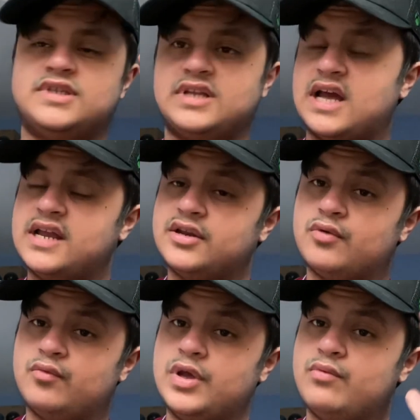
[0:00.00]
And
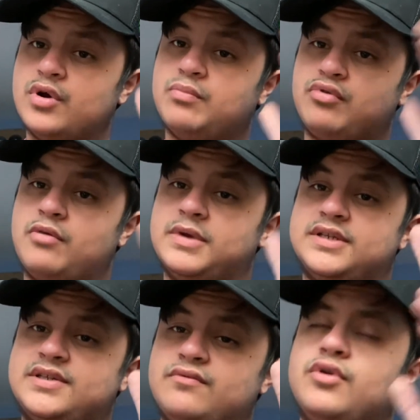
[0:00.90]
we were
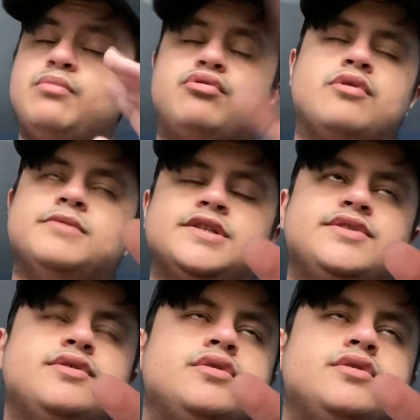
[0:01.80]
promised, well not promised,